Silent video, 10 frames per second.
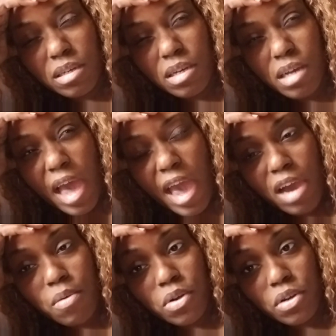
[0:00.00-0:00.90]
an
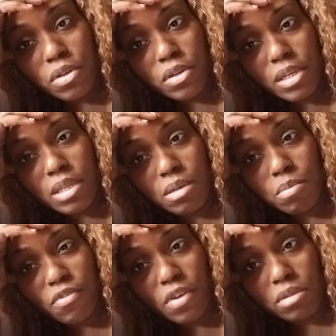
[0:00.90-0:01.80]
hour earlier
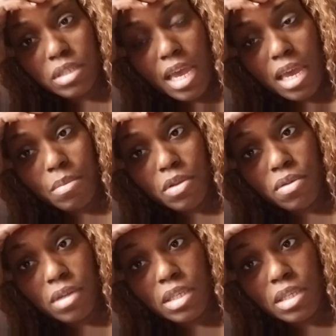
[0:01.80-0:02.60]
before time in order